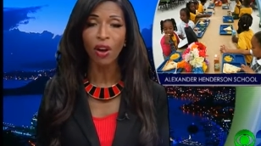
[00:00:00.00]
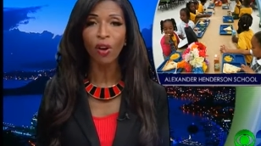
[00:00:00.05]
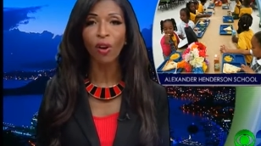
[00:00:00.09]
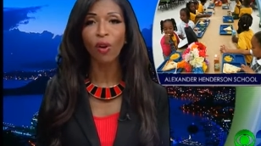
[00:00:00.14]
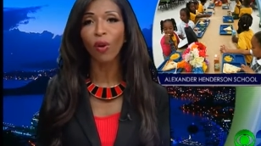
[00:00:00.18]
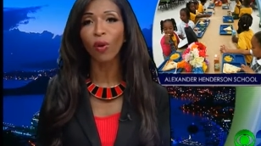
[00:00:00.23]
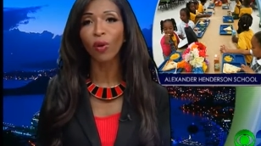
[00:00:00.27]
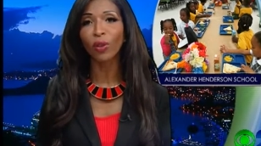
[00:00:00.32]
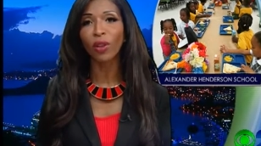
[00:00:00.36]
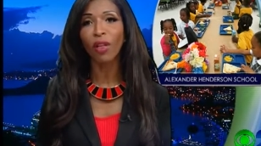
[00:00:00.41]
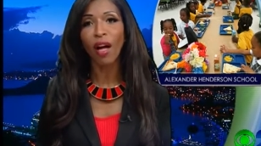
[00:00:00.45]

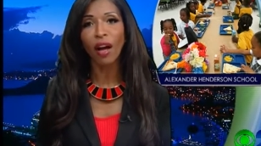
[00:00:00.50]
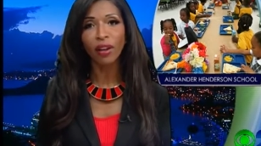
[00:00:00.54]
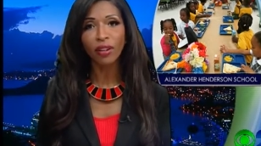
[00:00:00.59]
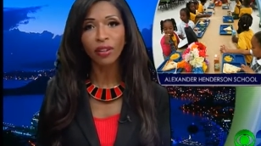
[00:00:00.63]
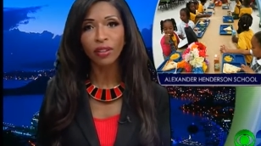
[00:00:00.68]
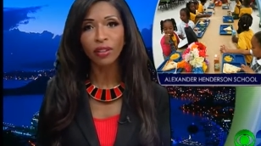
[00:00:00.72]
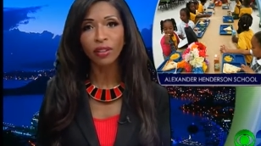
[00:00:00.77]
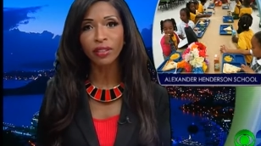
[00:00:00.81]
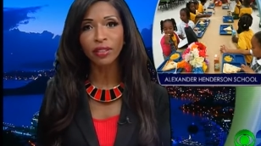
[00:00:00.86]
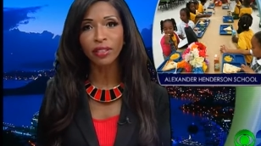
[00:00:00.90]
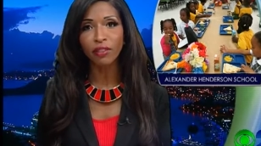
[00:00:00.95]
All
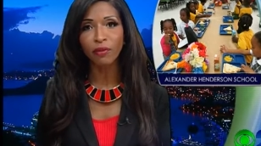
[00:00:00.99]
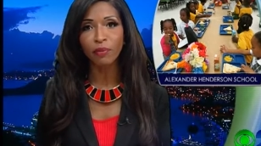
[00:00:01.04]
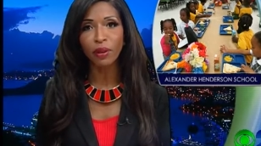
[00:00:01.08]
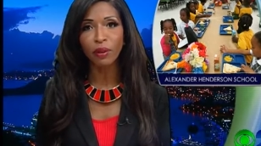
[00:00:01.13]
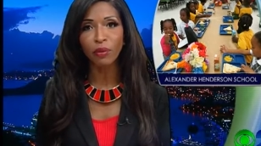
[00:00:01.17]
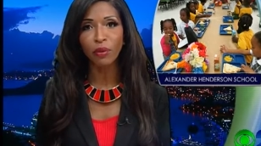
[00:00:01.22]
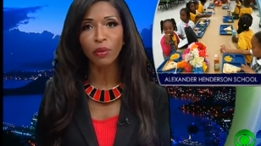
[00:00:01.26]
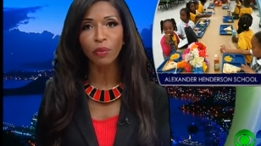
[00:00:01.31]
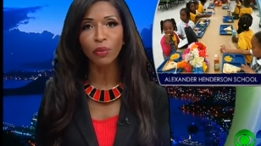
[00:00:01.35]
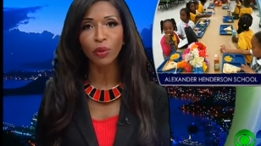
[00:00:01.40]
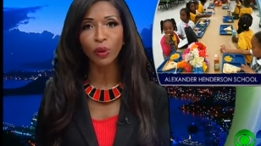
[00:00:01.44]
lockers have been
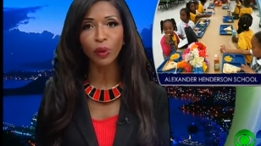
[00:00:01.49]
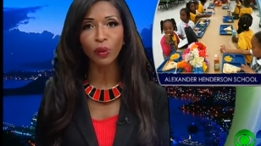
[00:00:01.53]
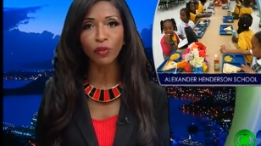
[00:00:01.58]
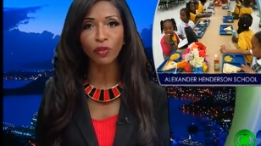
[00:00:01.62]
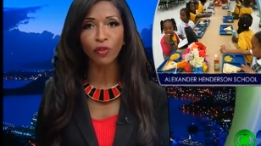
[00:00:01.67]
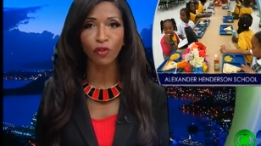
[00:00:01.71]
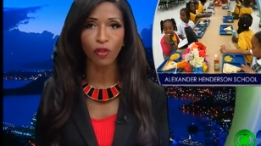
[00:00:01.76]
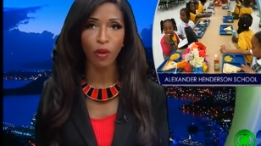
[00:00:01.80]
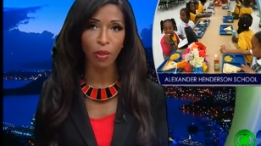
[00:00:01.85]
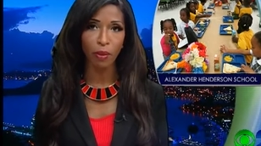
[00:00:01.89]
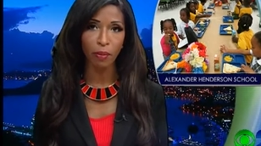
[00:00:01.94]
removed
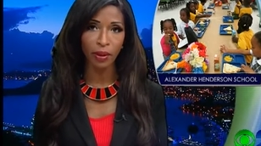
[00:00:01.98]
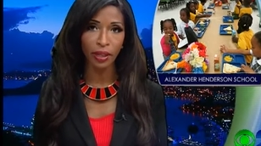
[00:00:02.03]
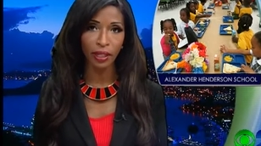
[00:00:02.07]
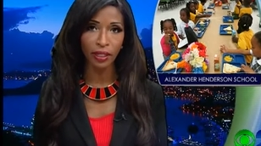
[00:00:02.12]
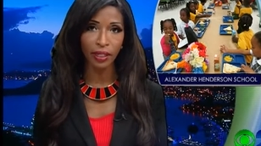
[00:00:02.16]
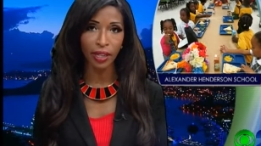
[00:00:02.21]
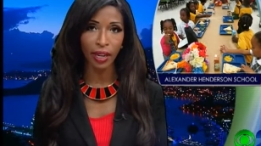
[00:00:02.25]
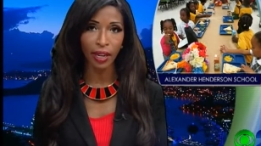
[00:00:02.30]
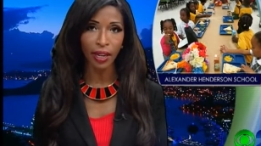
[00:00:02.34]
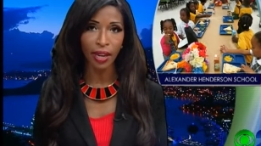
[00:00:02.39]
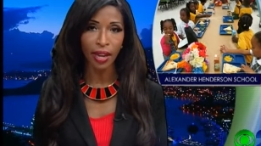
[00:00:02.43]
from the
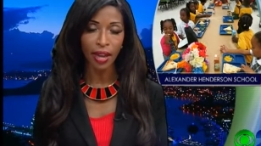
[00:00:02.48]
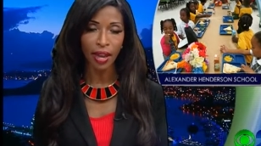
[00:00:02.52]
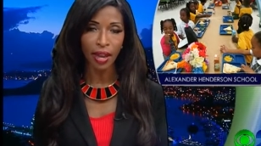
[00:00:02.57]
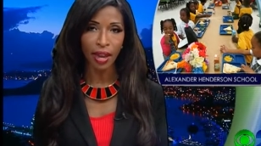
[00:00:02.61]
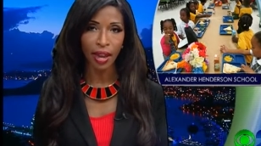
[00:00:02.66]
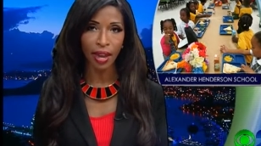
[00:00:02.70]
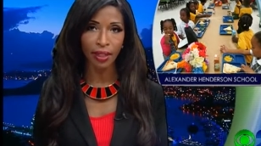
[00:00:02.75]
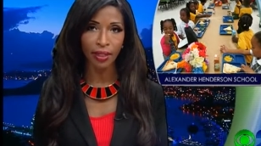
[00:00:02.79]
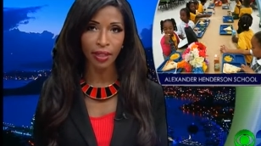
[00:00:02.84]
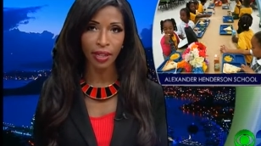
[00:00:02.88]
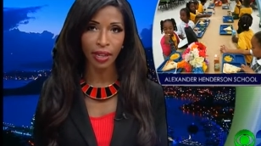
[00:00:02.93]
building
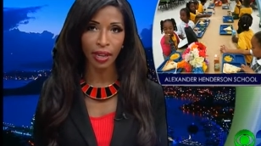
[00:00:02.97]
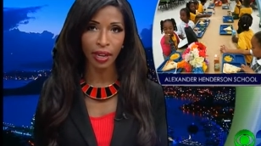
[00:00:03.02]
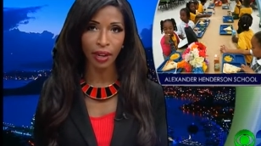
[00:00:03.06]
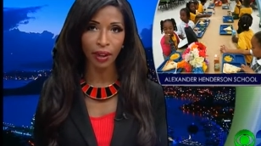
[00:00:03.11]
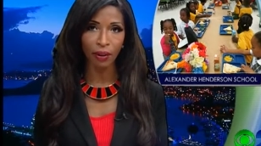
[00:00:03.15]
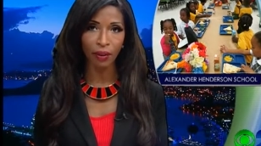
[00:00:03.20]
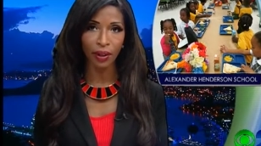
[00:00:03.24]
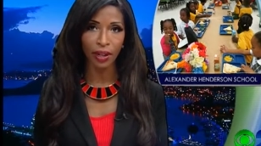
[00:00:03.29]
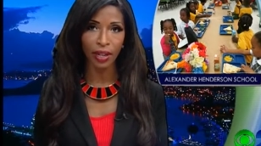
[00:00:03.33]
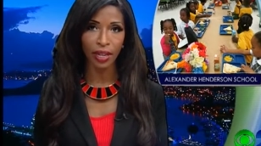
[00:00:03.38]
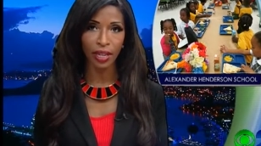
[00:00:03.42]
and the
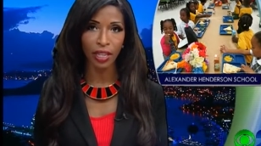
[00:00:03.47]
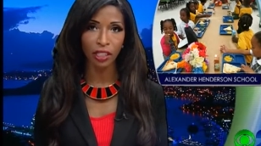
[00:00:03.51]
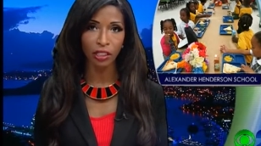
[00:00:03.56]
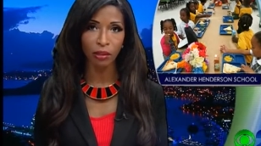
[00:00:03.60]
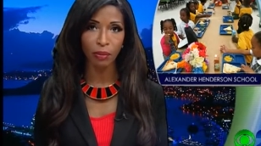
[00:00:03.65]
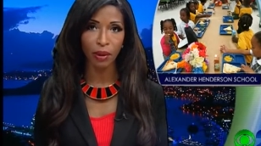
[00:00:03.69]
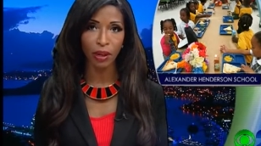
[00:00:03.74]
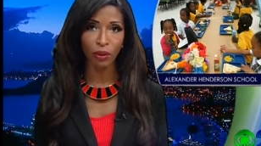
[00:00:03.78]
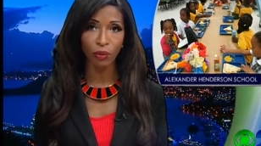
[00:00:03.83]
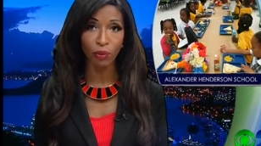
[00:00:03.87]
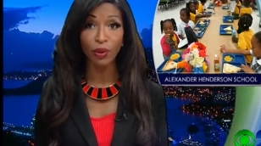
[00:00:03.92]
area has
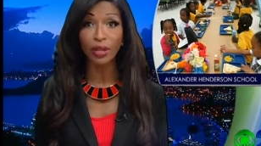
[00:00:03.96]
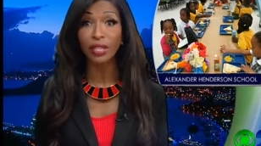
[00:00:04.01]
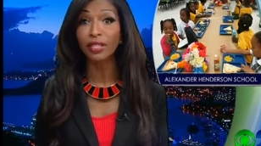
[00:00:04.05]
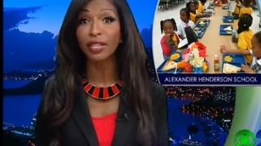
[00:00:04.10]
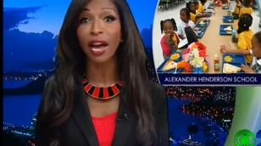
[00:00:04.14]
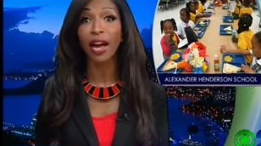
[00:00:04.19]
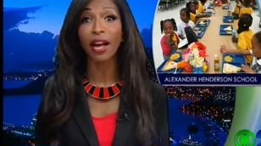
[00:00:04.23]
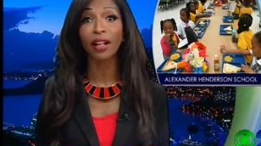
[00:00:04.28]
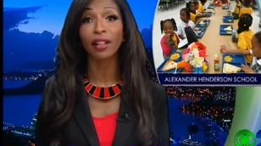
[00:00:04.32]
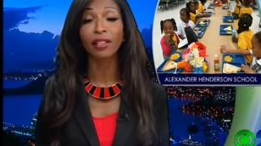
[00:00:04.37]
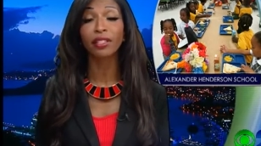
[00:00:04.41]
been
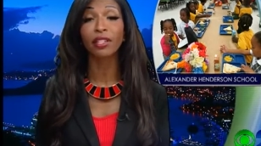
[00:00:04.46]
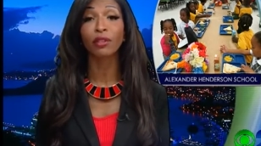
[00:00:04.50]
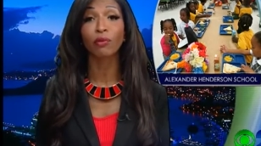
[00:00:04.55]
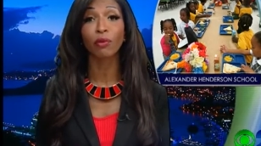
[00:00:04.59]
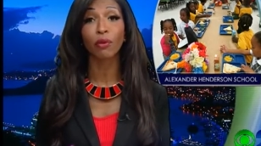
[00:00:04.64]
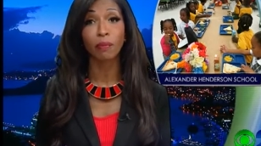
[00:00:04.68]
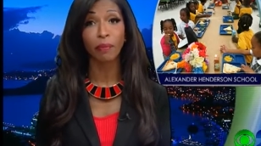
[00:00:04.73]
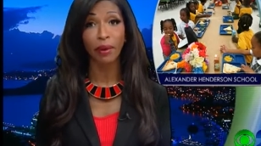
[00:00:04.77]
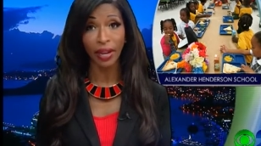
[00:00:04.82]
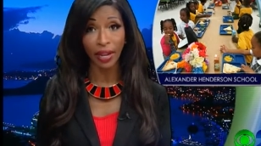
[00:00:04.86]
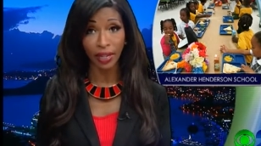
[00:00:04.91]
retiled and
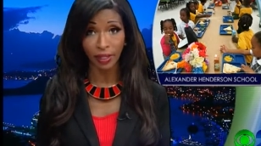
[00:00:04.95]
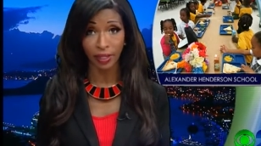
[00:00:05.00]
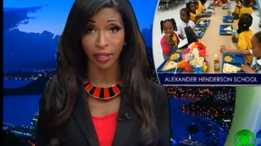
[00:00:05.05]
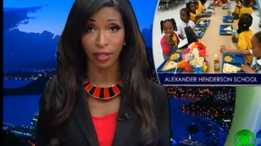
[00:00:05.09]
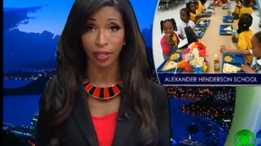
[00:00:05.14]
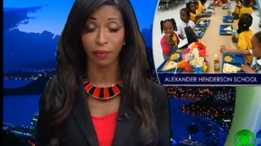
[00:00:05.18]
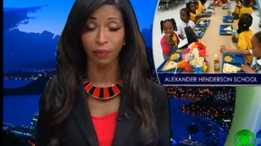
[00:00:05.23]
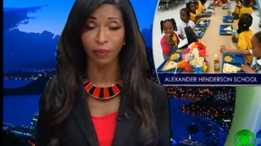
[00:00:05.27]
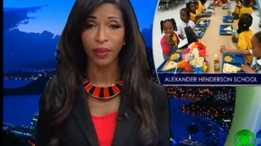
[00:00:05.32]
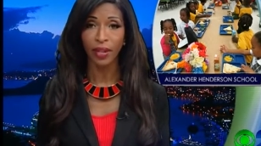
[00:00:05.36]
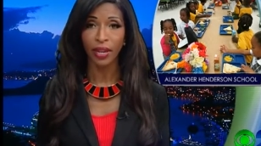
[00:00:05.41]

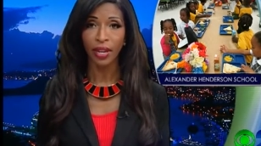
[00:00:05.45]
repainted.